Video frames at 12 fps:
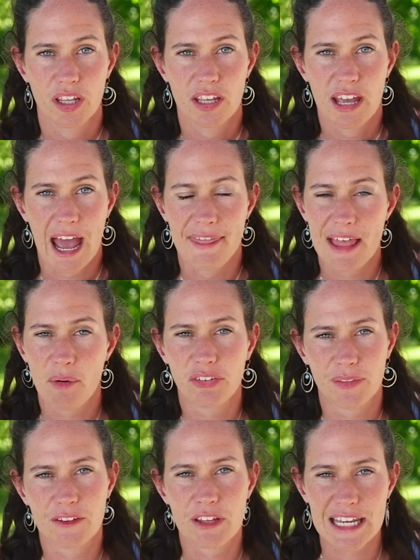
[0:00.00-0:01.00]
And that was
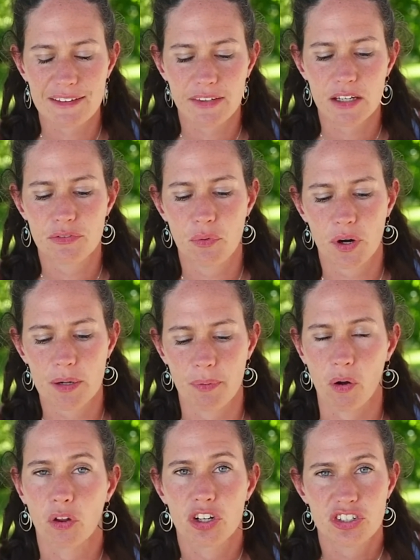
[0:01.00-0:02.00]
something easily
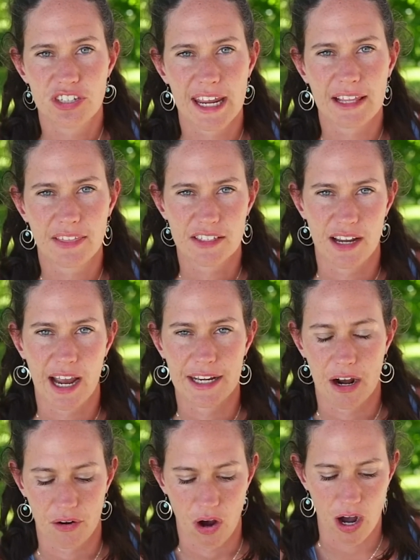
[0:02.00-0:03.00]
avoidable. Take the tie
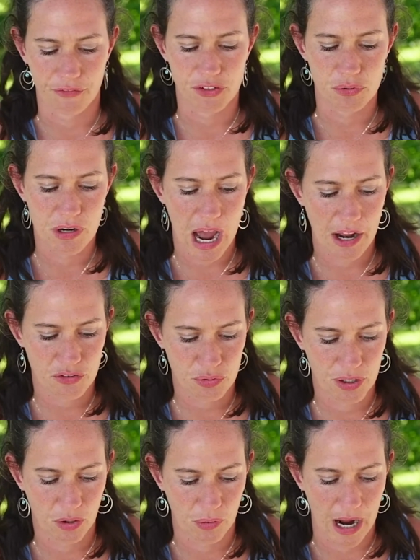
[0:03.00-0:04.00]
down off. Do not
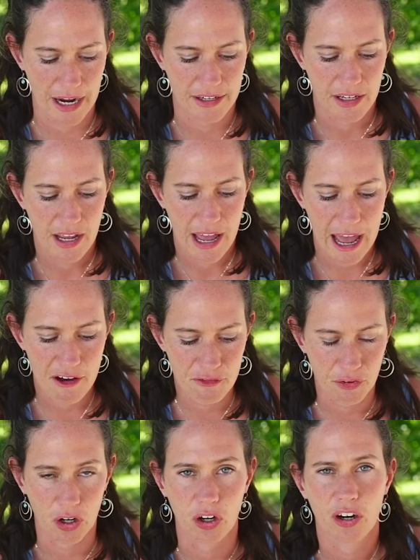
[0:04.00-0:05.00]
trail ride
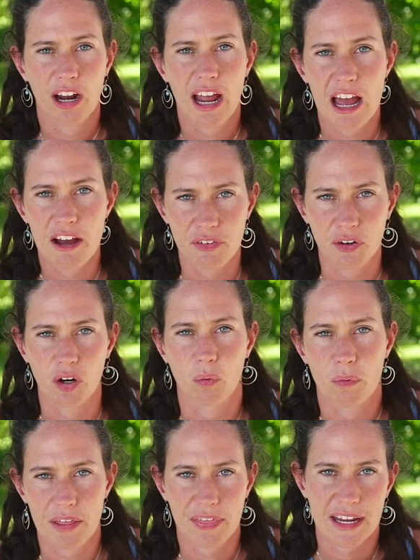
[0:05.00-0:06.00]
ever, ever
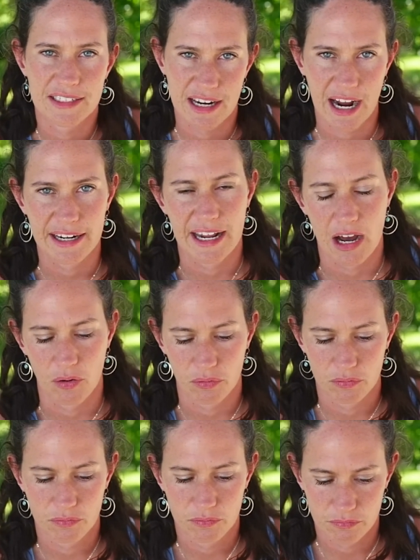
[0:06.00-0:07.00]
with a tie down.
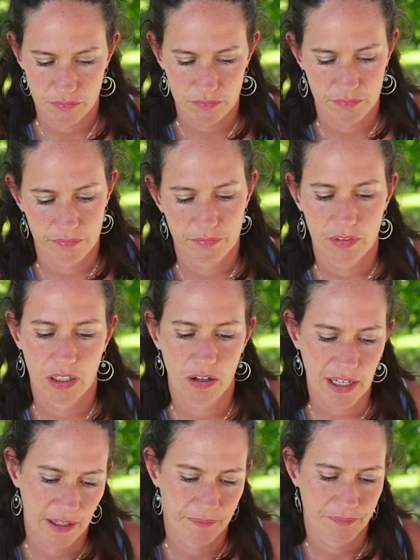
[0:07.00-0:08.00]
Okay.
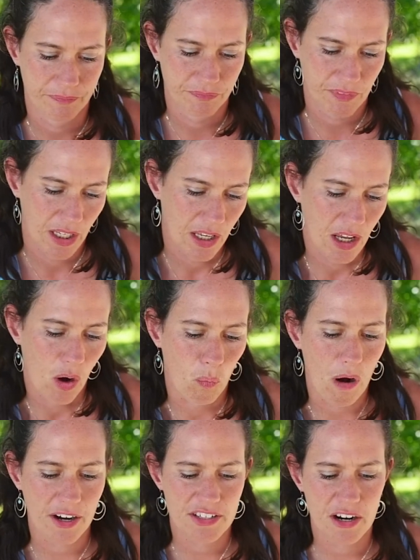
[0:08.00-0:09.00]

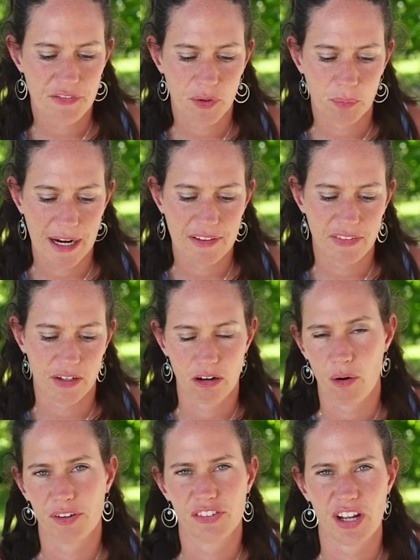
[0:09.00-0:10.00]
Watch out for reins that are
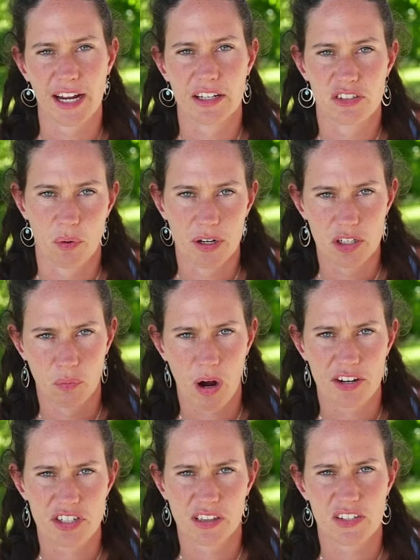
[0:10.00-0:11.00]
always tight. So when you're
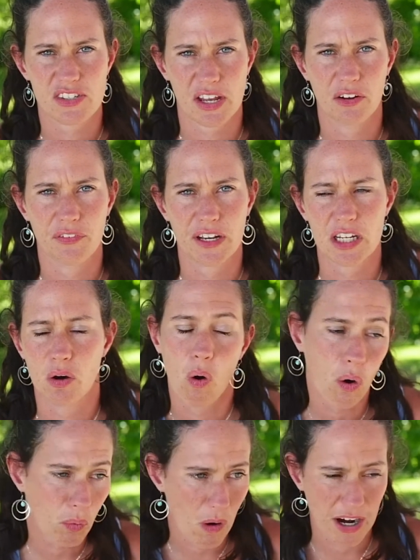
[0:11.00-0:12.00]
watching the sale video
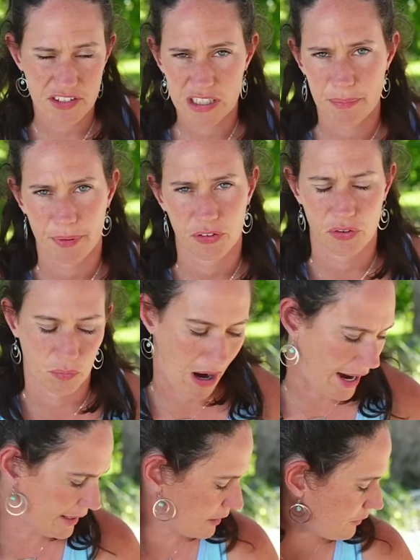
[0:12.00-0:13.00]
or watching the person
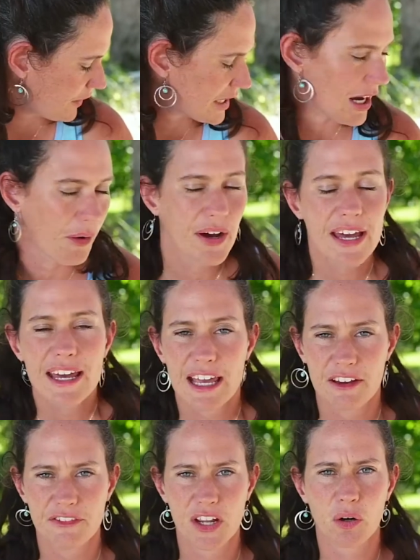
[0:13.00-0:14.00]
riding the video,
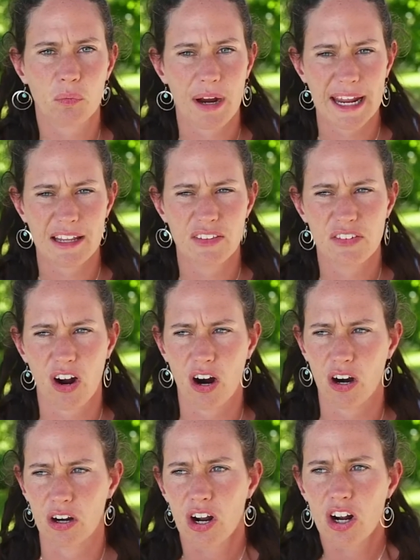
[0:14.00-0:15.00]
if their reins
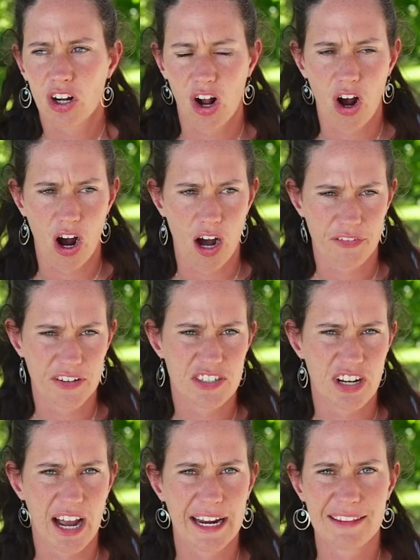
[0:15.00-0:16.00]
are often
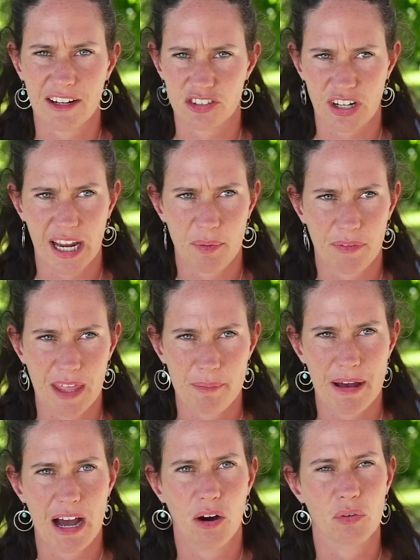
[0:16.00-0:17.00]
tight, they're tight when they
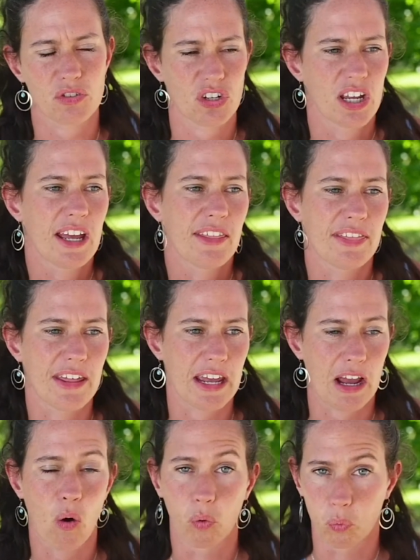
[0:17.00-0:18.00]
mount, they
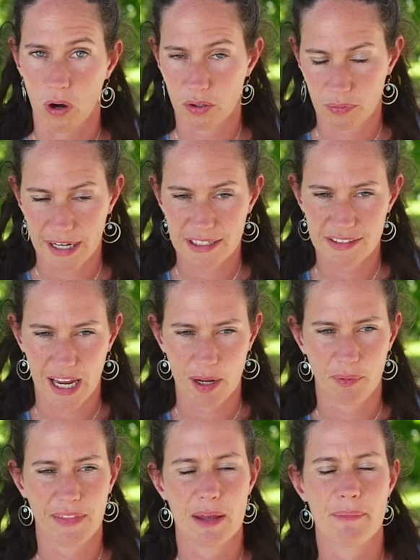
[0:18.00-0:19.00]
hold one rein tight
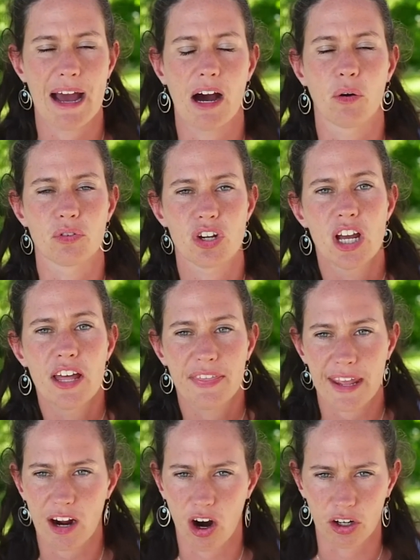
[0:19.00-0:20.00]
when they mount,
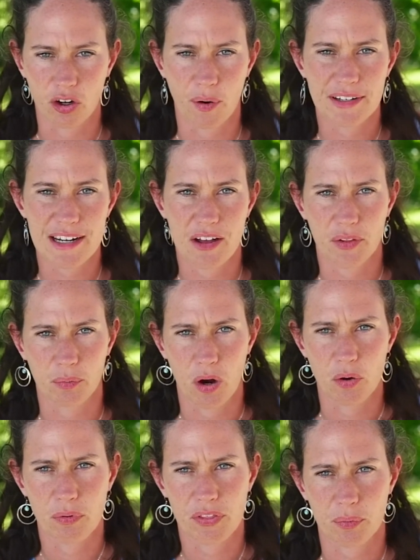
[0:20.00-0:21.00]
they are going down the road
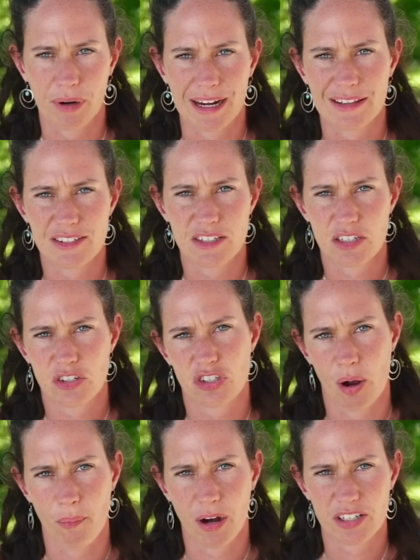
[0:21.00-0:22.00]
with the reins
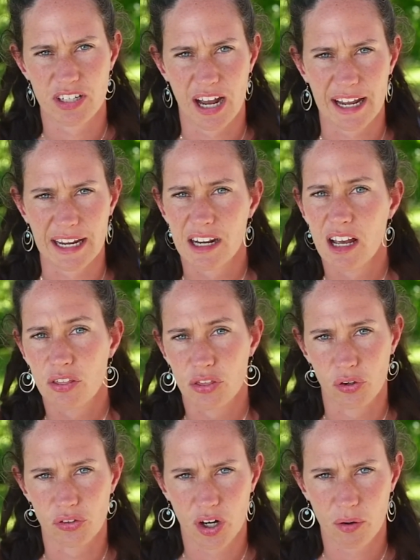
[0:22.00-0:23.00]
somewhat tight,
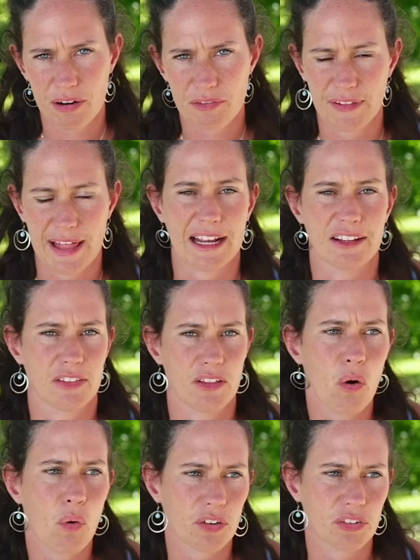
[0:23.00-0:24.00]
those are red flags that the
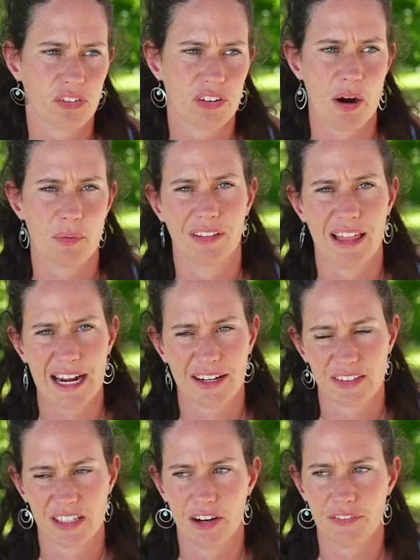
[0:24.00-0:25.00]
horse is not relaxed
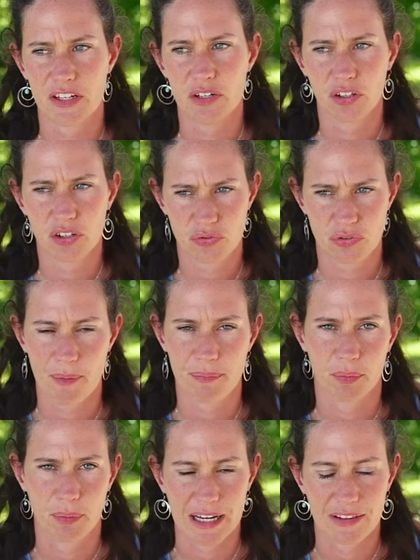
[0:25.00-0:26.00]
enough that you can just drop the
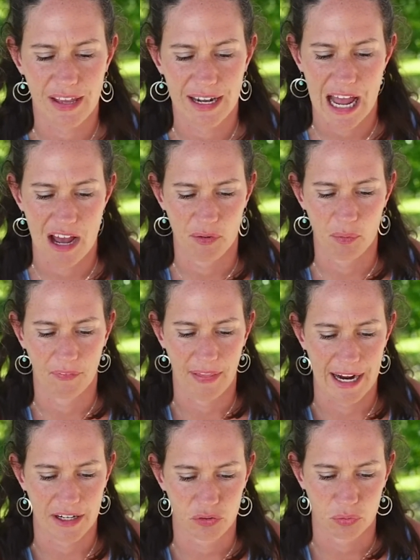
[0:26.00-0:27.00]
reins and have a
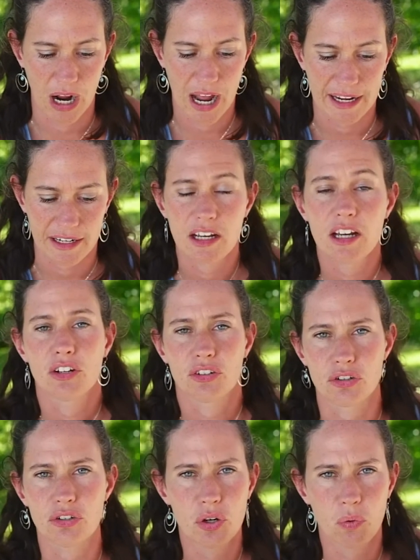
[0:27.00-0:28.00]
relaxed ride. Do
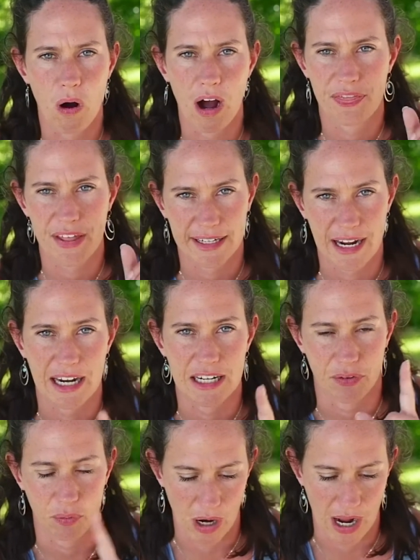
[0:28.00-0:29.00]
you want that kind of
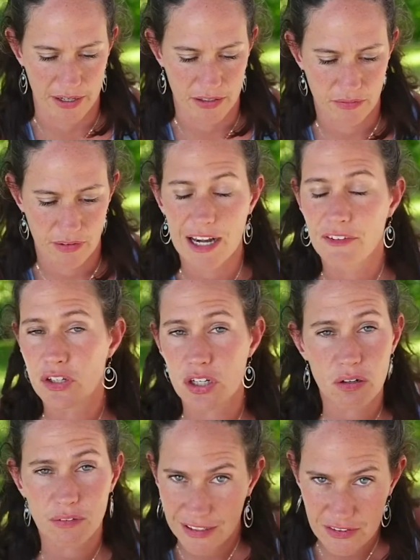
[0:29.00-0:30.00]
a ride? And if you
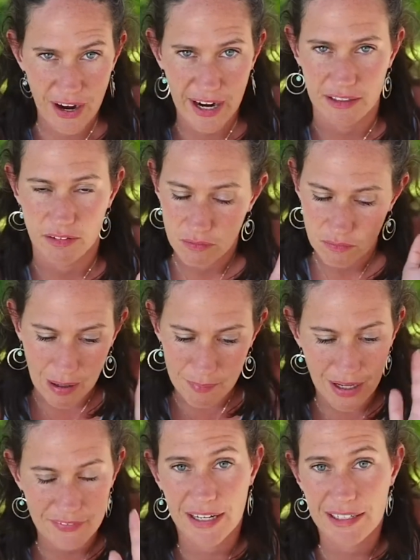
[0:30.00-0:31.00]
do, that's fine. I'm
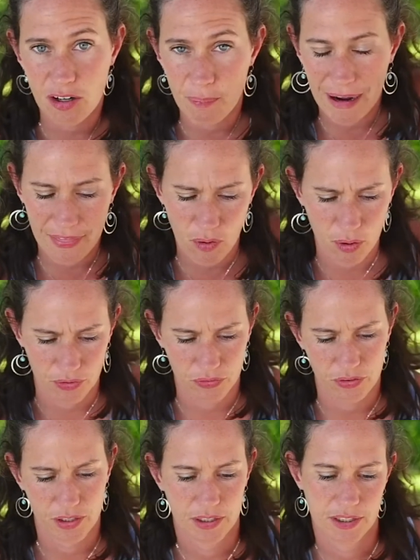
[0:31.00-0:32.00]
not saying don't buy the horse.
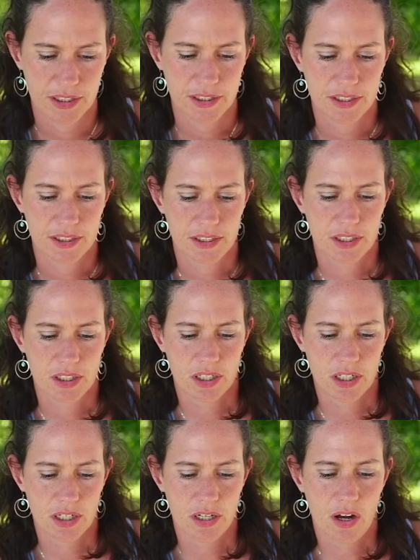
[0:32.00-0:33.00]

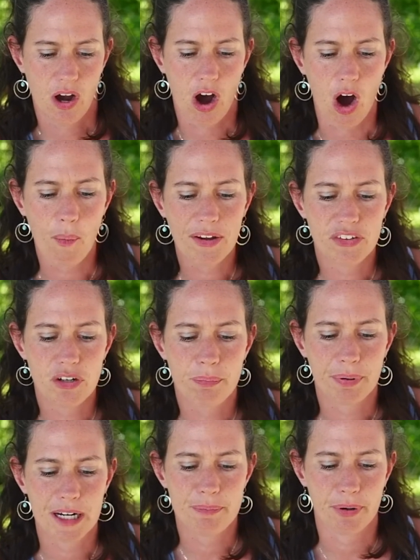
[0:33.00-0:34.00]
Always do a
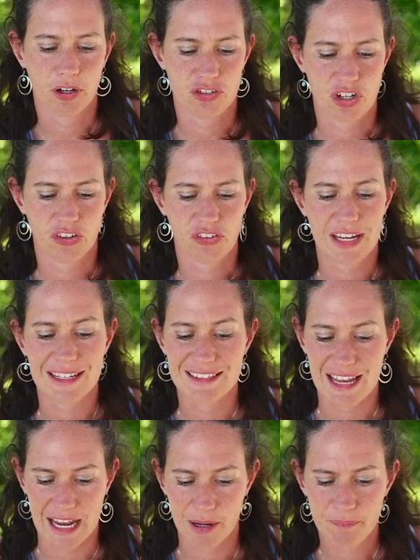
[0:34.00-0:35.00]
pre-purchase
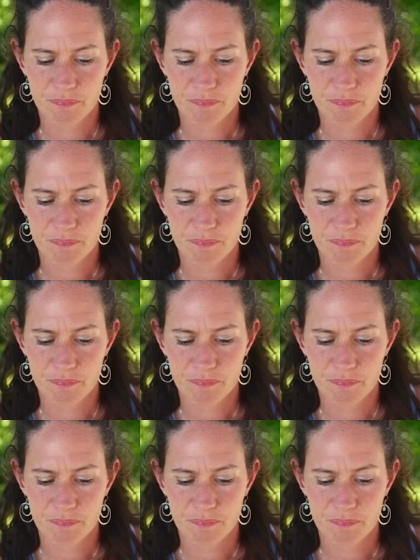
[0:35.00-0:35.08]
exam